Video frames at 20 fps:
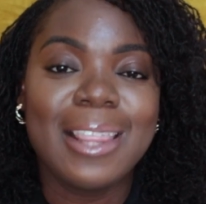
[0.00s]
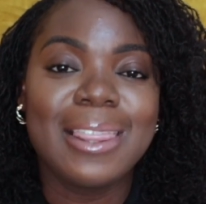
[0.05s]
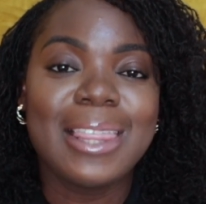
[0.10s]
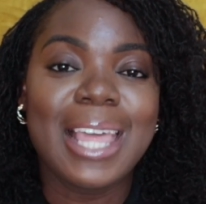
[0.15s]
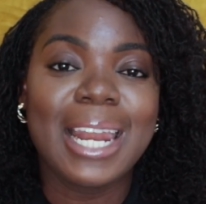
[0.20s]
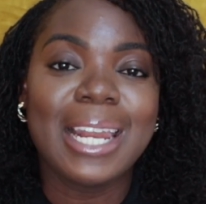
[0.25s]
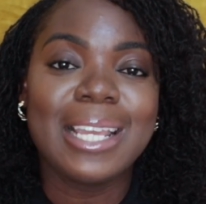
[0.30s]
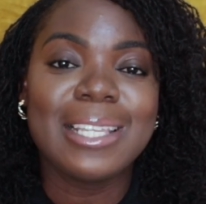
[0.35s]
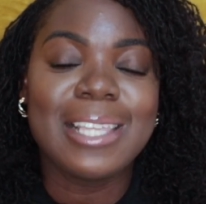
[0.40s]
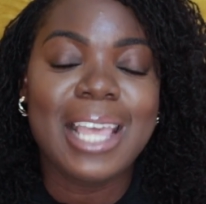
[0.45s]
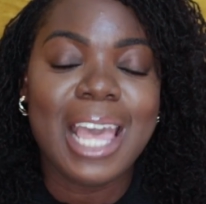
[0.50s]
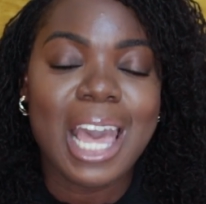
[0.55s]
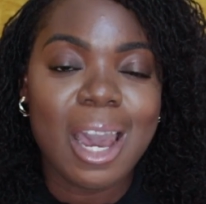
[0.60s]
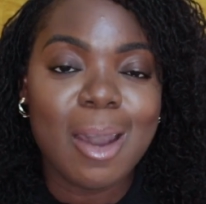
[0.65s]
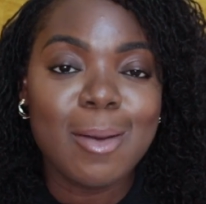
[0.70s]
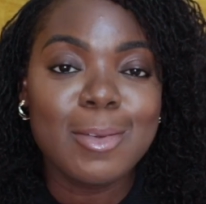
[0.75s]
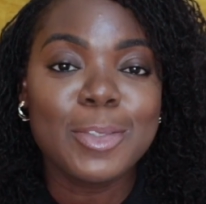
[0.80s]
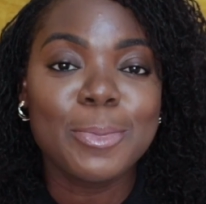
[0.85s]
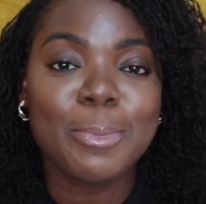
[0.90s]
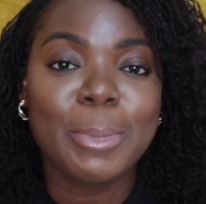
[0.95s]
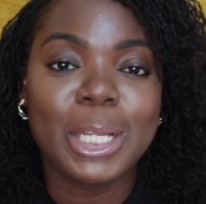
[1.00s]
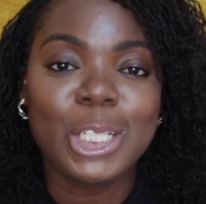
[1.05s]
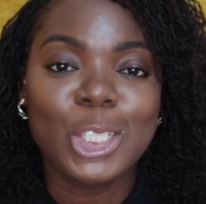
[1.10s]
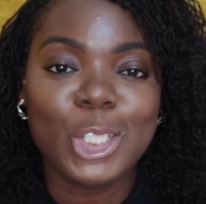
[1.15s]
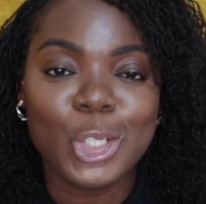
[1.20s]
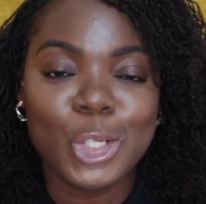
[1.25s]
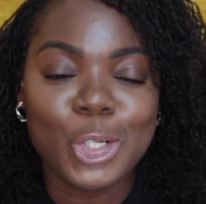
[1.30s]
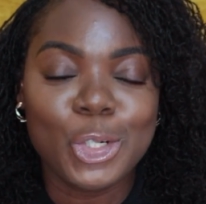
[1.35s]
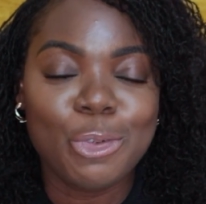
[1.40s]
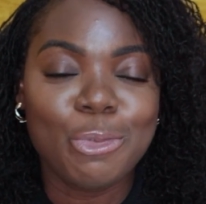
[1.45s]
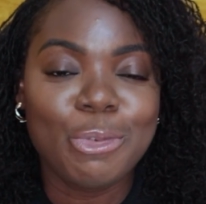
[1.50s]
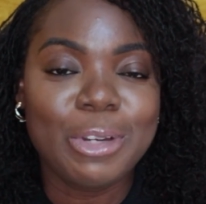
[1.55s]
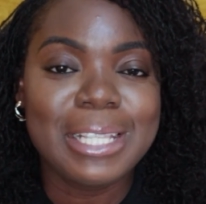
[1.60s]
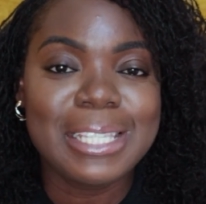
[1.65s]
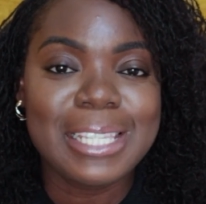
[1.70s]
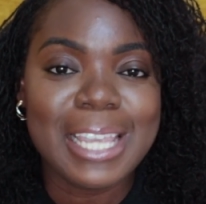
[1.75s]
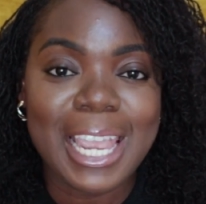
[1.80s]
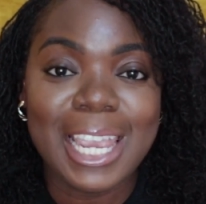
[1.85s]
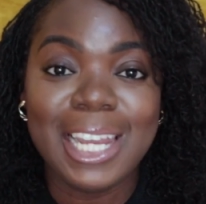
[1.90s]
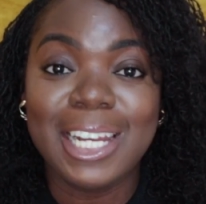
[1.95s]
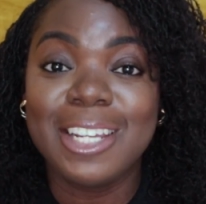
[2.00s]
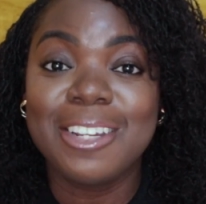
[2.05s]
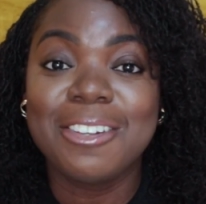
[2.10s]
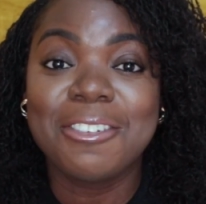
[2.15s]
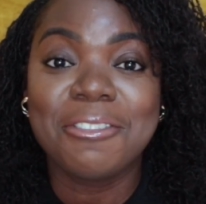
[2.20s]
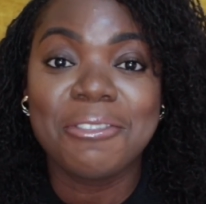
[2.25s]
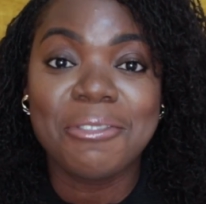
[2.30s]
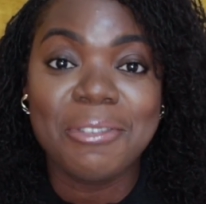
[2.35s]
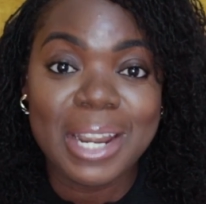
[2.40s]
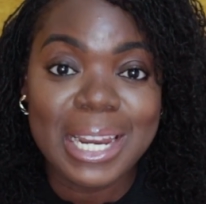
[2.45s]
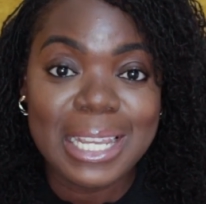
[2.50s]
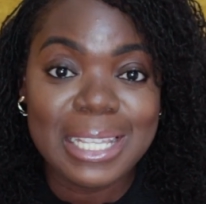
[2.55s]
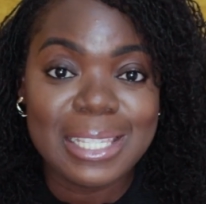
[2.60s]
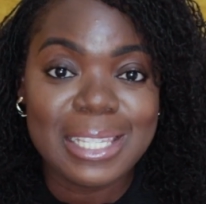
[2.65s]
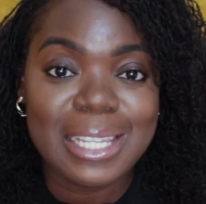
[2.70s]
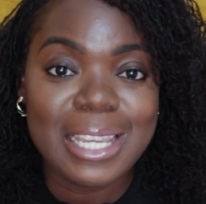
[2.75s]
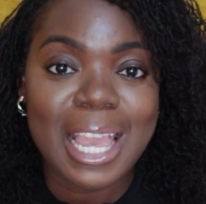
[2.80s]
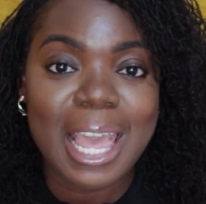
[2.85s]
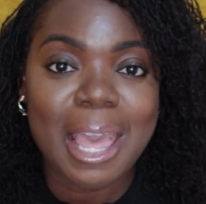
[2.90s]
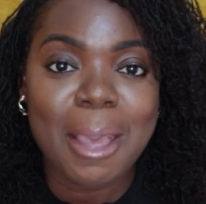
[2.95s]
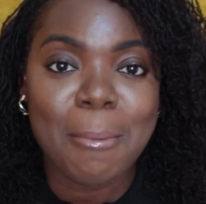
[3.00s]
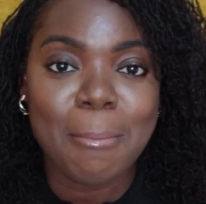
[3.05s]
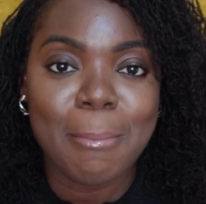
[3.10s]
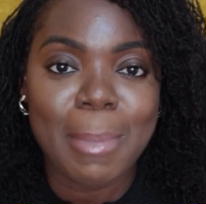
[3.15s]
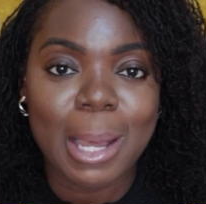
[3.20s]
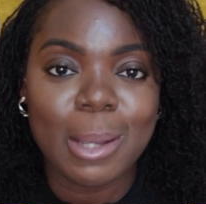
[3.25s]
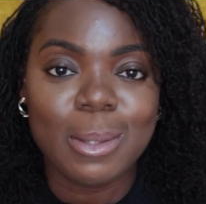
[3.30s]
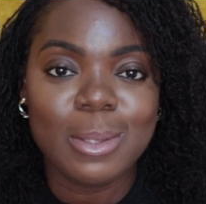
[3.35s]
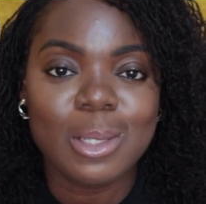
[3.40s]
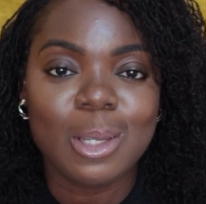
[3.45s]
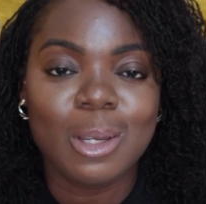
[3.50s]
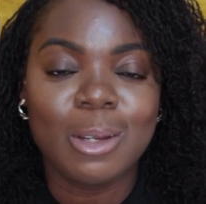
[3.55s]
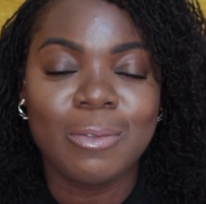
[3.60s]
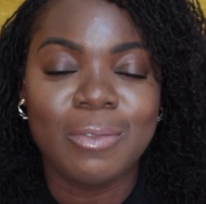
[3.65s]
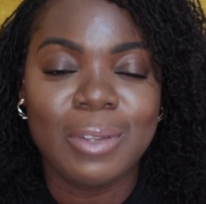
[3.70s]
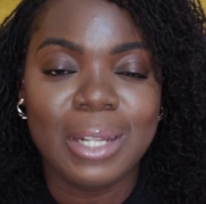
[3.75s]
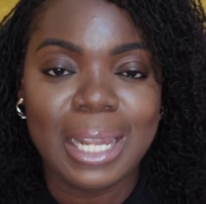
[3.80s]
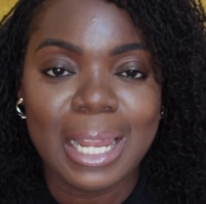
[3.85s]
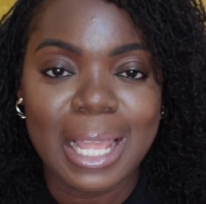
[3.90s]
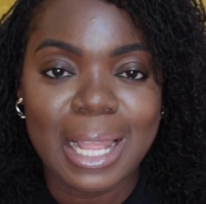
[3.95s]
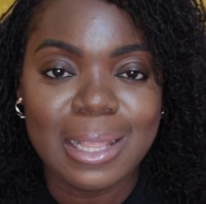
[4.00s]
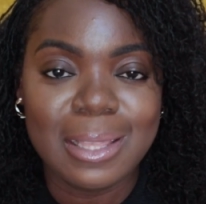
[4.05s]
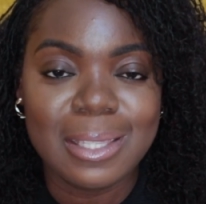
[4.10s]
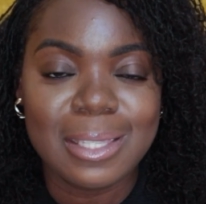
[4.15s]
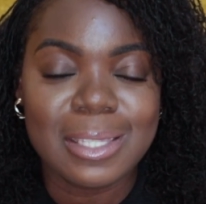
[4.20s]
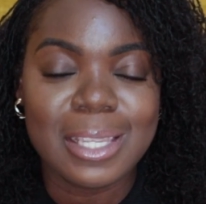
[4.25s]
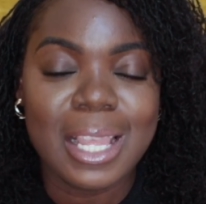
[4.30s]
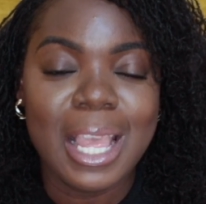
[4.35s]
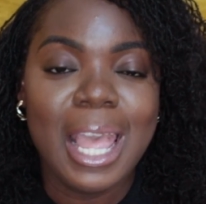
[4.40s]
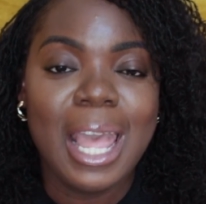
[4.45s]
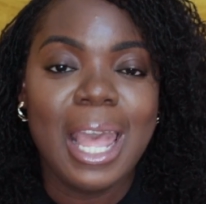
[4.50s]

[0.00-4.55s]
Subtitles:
that has helped my children retain crazy amounts of lengths.